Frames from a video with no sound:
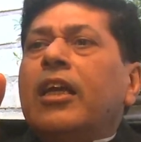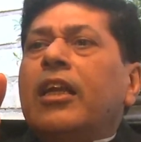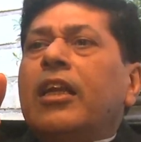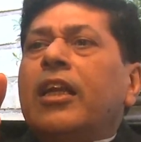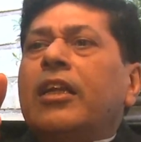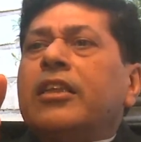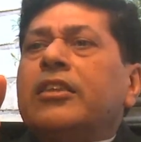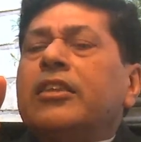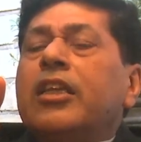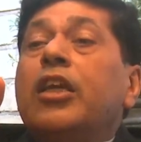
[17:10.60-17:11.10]

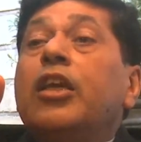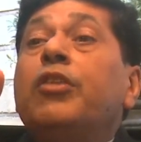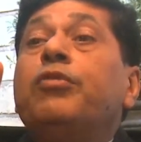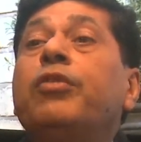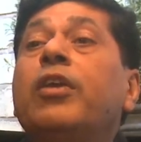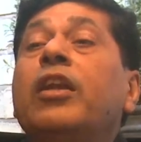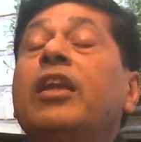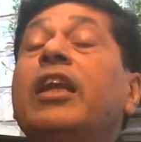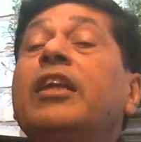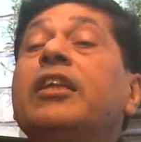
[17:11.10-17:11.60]
let us
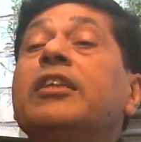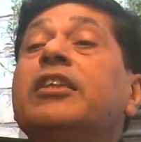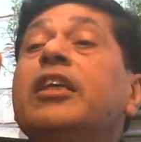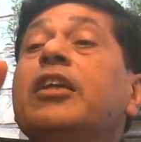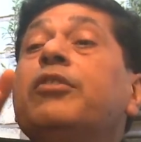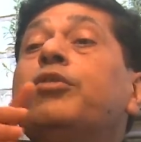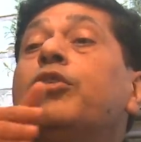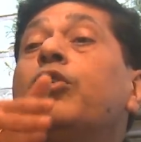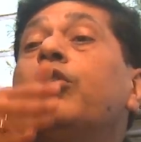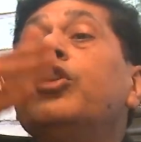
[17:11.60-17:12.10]
if let us say
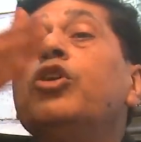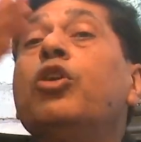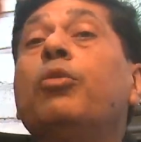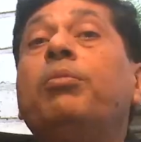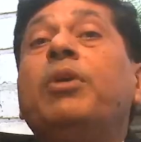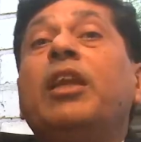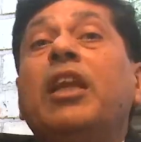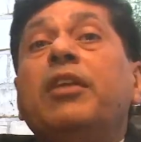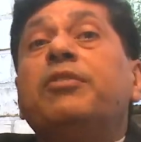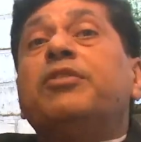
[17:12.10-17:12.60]
if you in
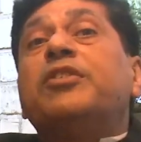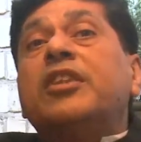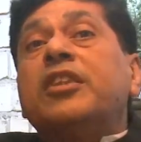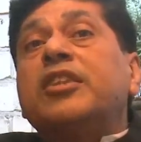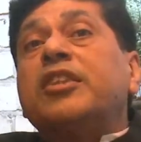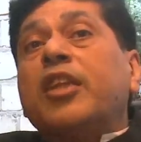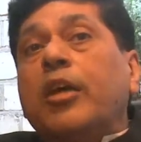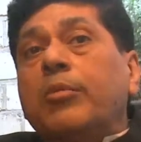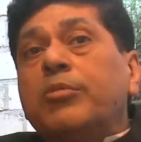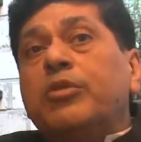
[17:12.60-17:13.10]
your belief
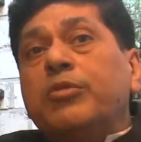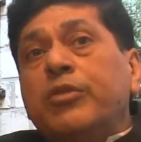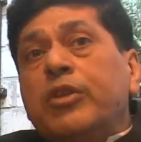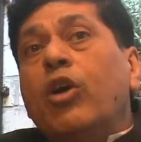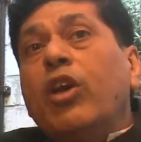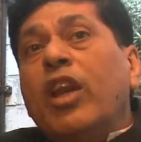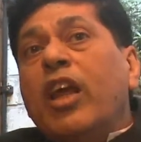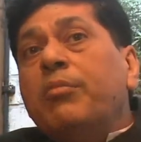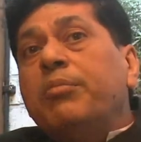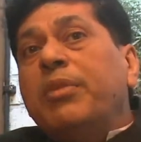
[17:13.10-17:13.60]
systems,
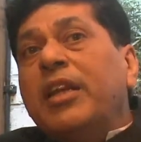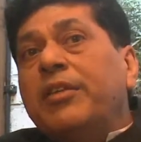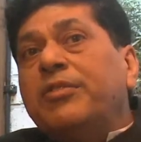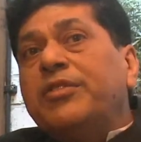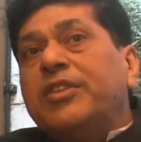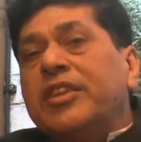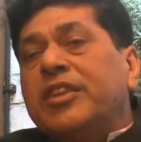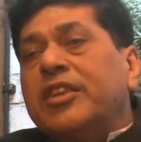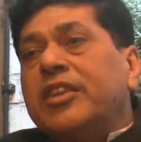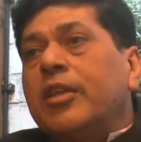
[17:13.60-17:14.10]
we all have
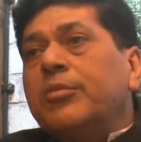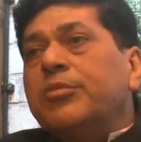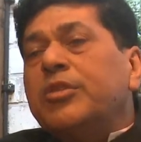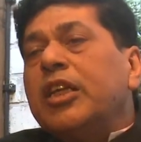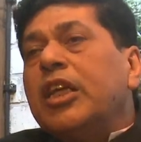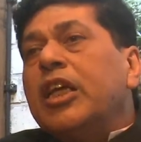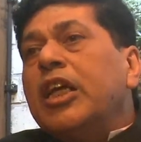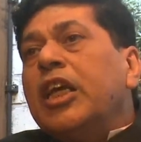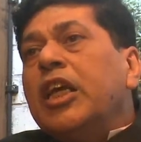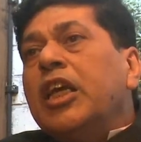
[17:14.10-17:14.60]
belief
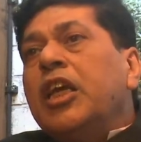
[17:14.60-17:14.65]
systems.